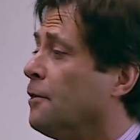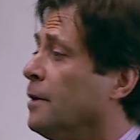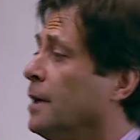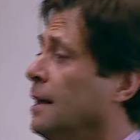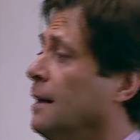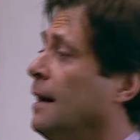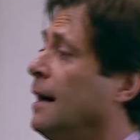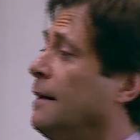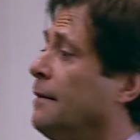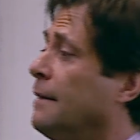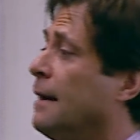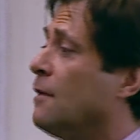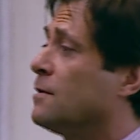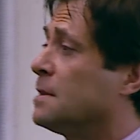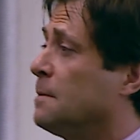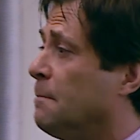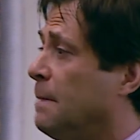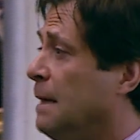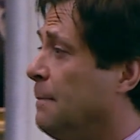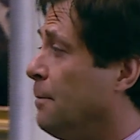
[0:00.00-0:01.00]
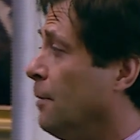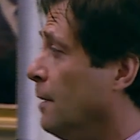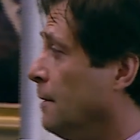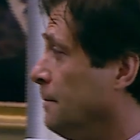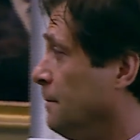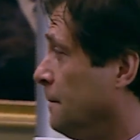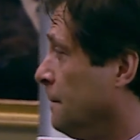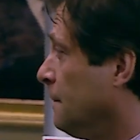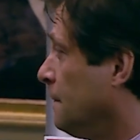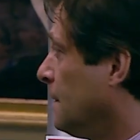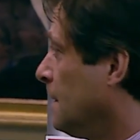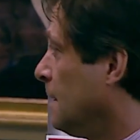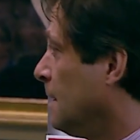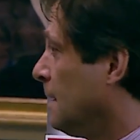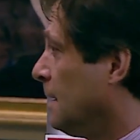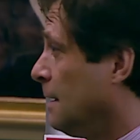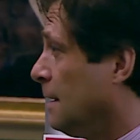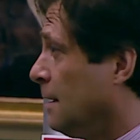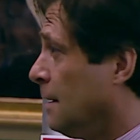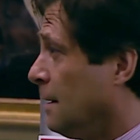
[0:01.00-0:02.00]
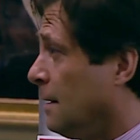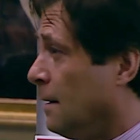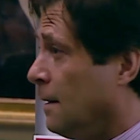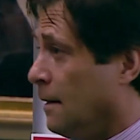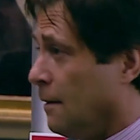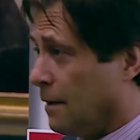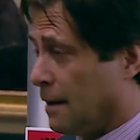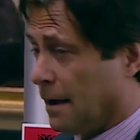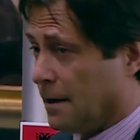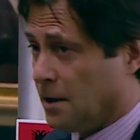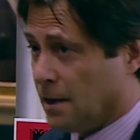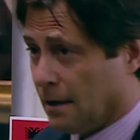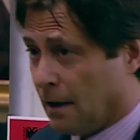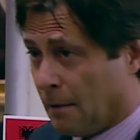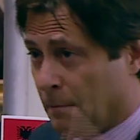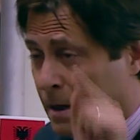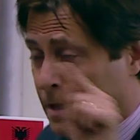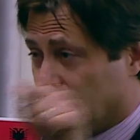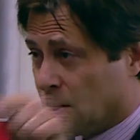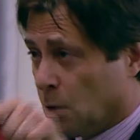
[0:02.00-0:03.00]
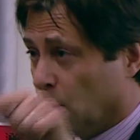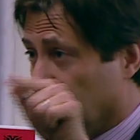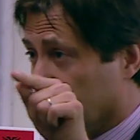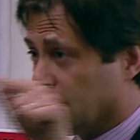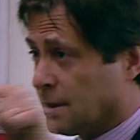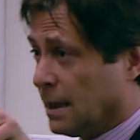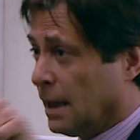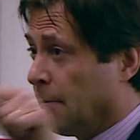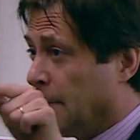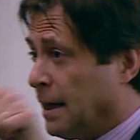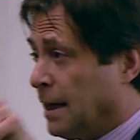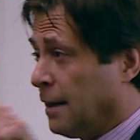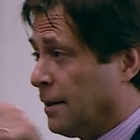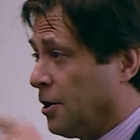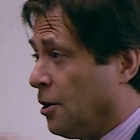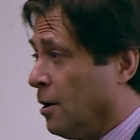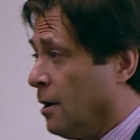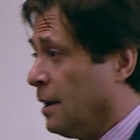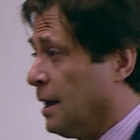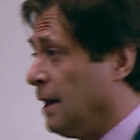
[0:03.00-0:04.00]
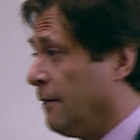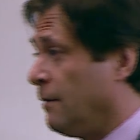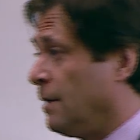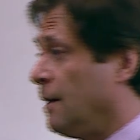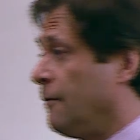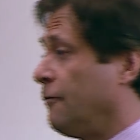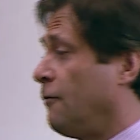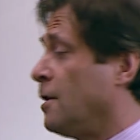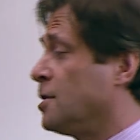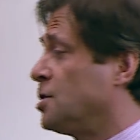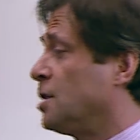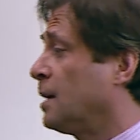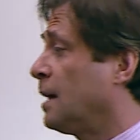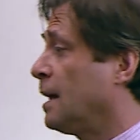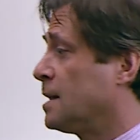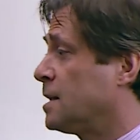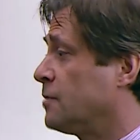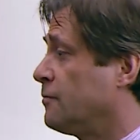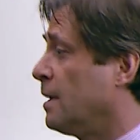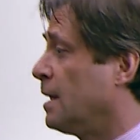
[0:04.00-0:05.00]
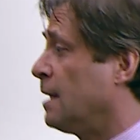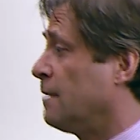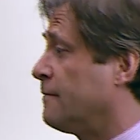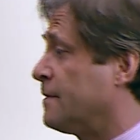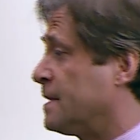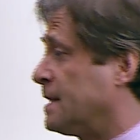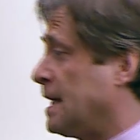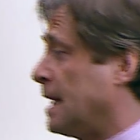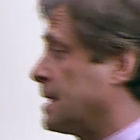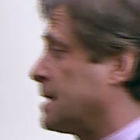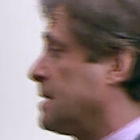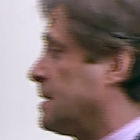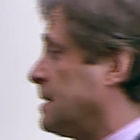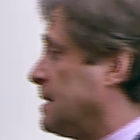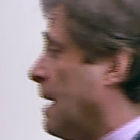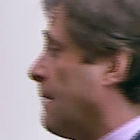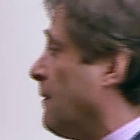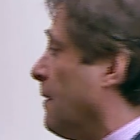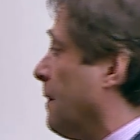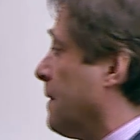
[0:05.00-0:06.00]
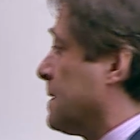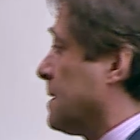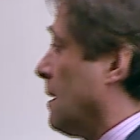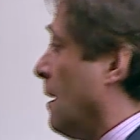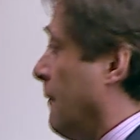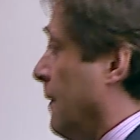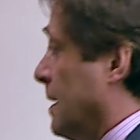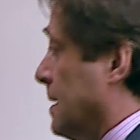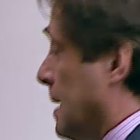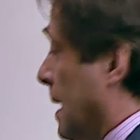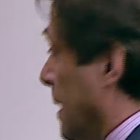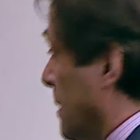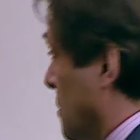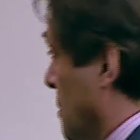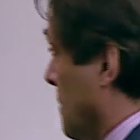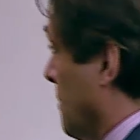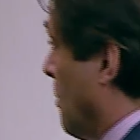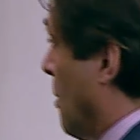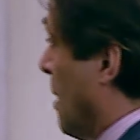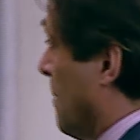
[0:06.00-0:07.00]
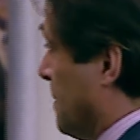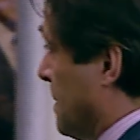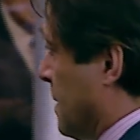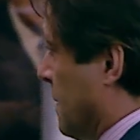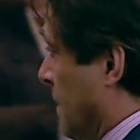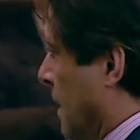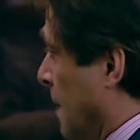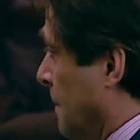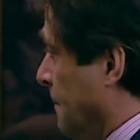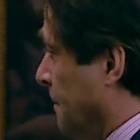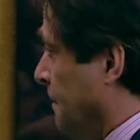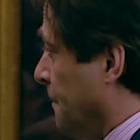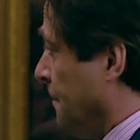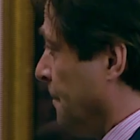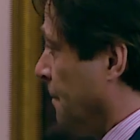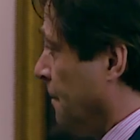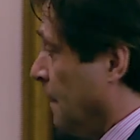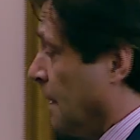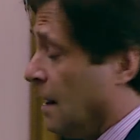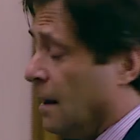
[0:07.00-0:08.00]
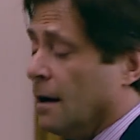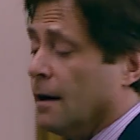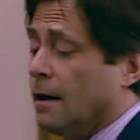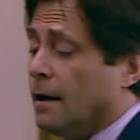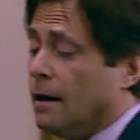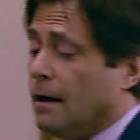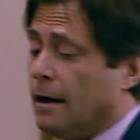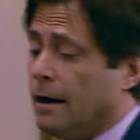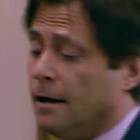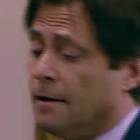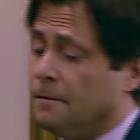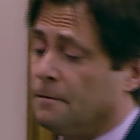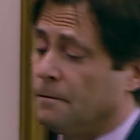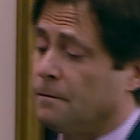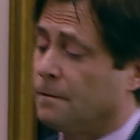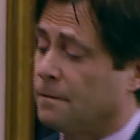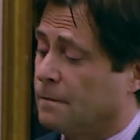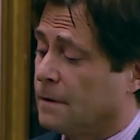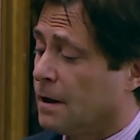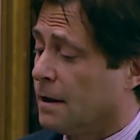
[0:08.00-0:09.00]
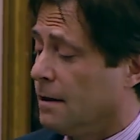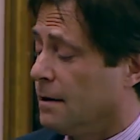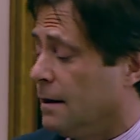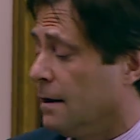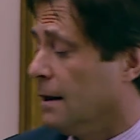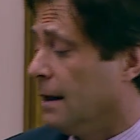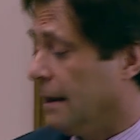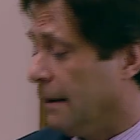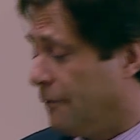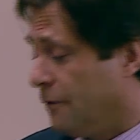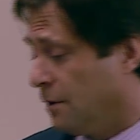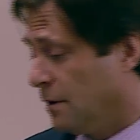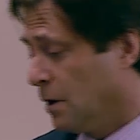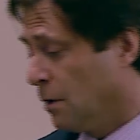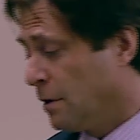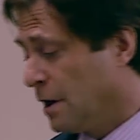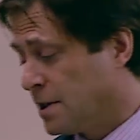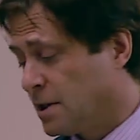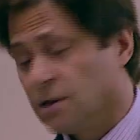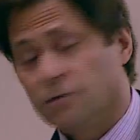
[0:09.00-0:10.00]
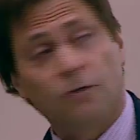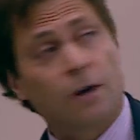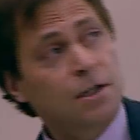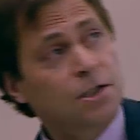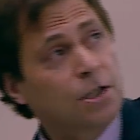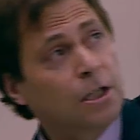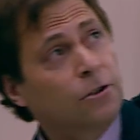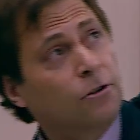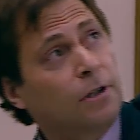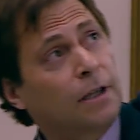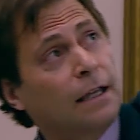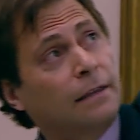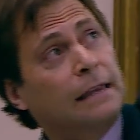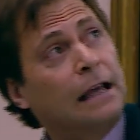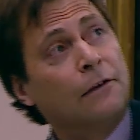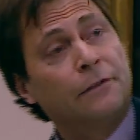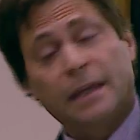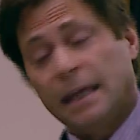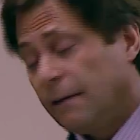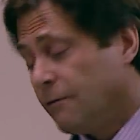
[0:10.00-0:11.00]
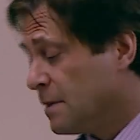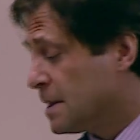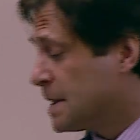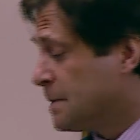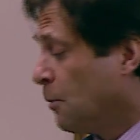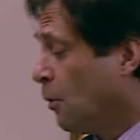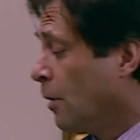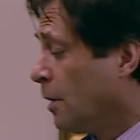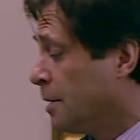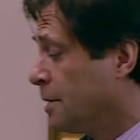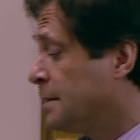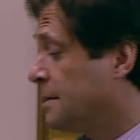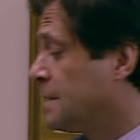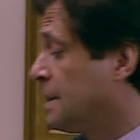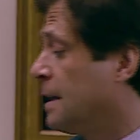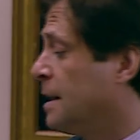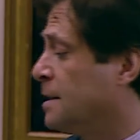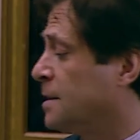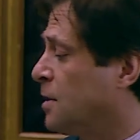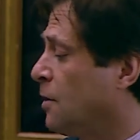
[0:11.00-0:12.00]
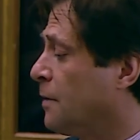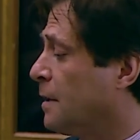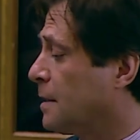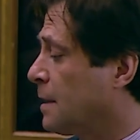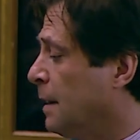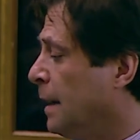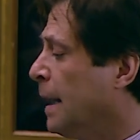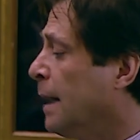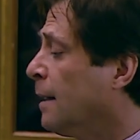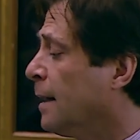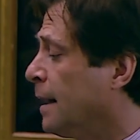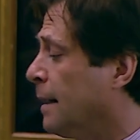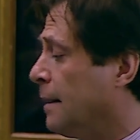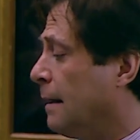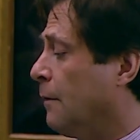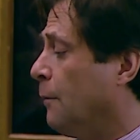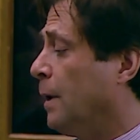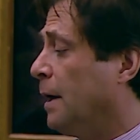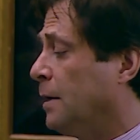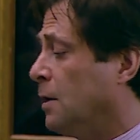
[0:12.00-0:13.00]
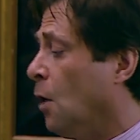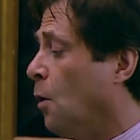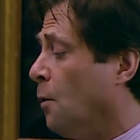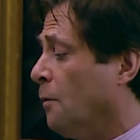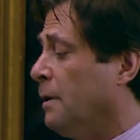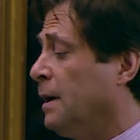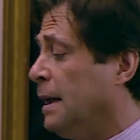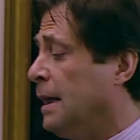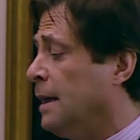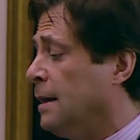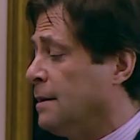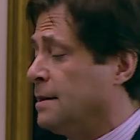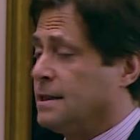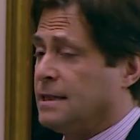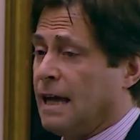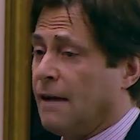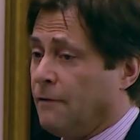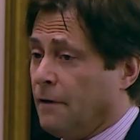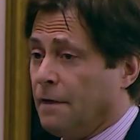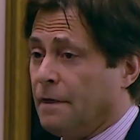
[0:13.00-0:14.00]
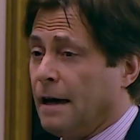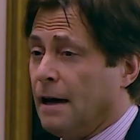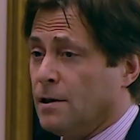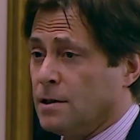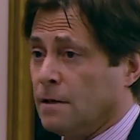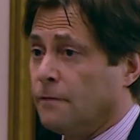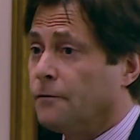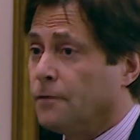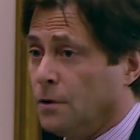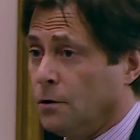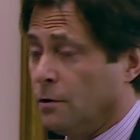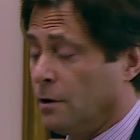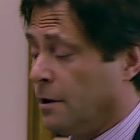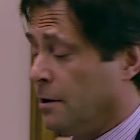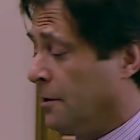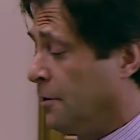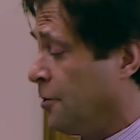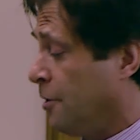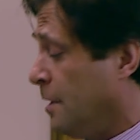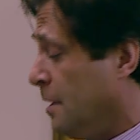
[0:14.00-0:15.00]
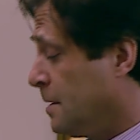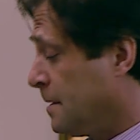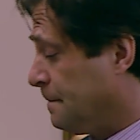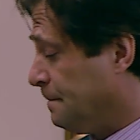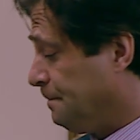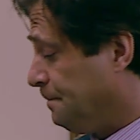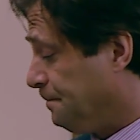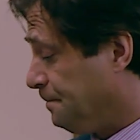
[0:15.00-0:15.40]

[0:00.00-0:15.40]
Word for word: 39,000 people. Okay, that means you will still be deterred, even if Russia gets rid of six sevenths of its hydrogen bombs, right? Um, if you do this in Russia, you get down to even smaller cities. So the, clearly, we don't need 7,000 for nuclear deterrence.